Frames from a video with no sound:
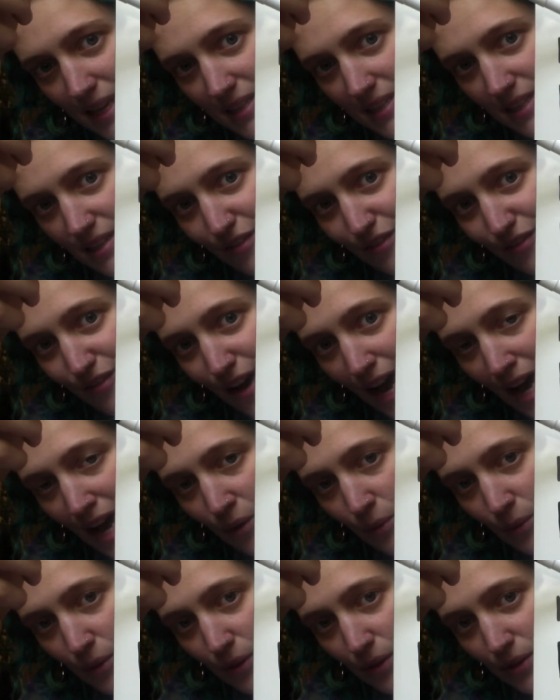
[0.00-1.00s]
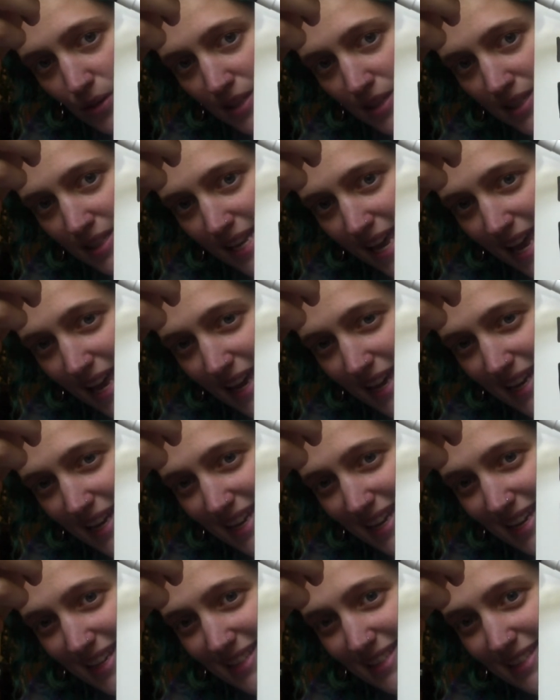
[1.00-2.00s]
the vowel say
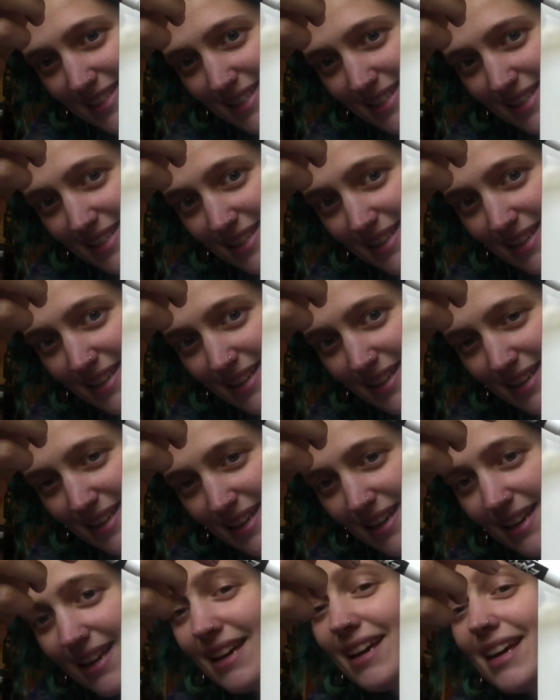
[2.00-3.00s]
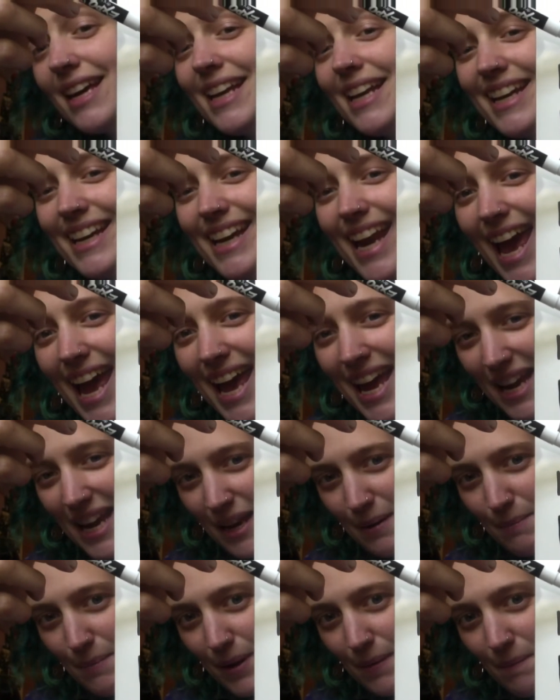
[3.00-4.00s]
its
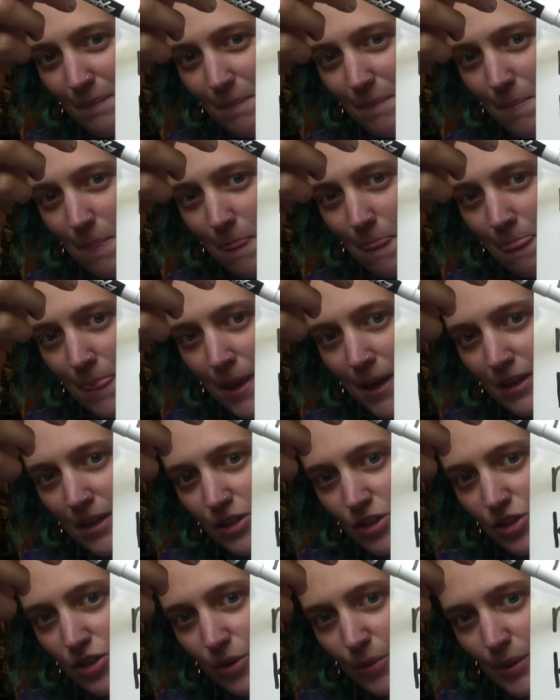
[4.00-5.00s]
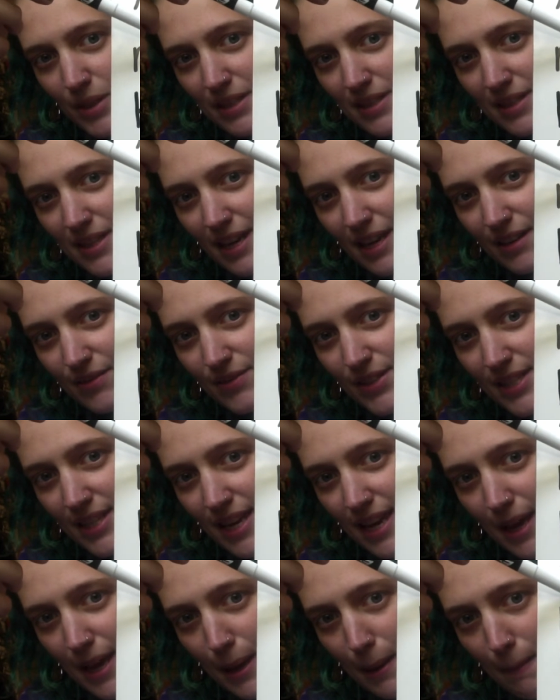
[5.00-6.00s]
name. So instead of
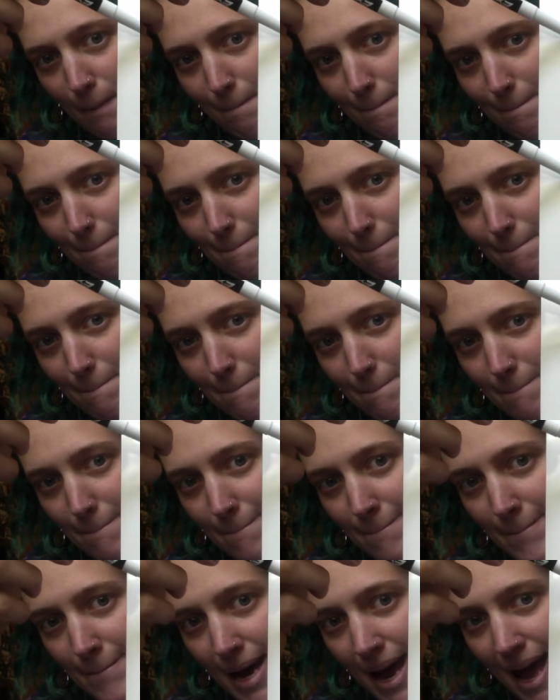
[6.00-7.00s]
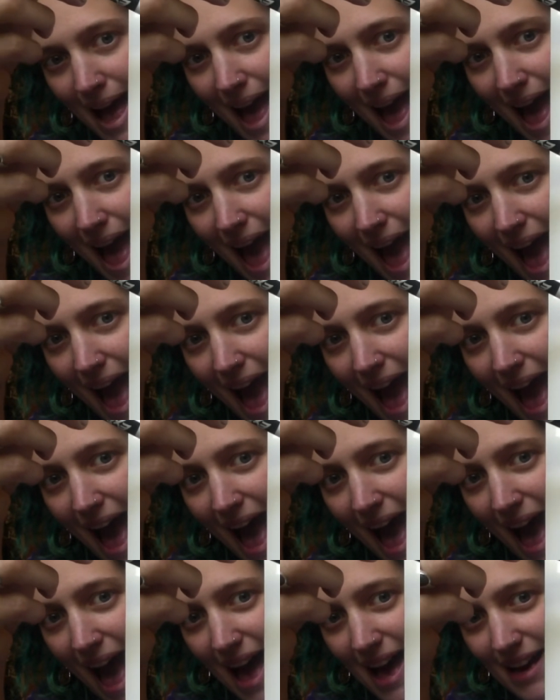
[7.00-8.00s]
saying at,